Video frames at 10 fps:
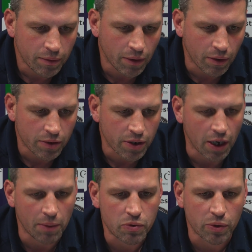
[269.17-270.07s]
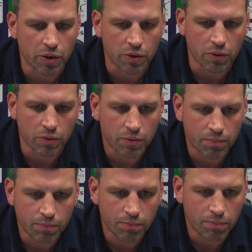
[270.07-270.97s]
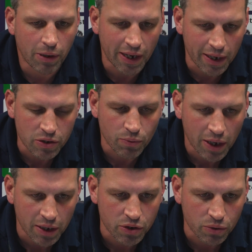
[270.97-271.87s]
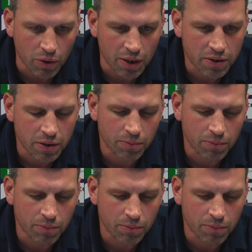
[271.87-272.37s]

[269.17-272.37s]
there are times when you don't play as well as you want to.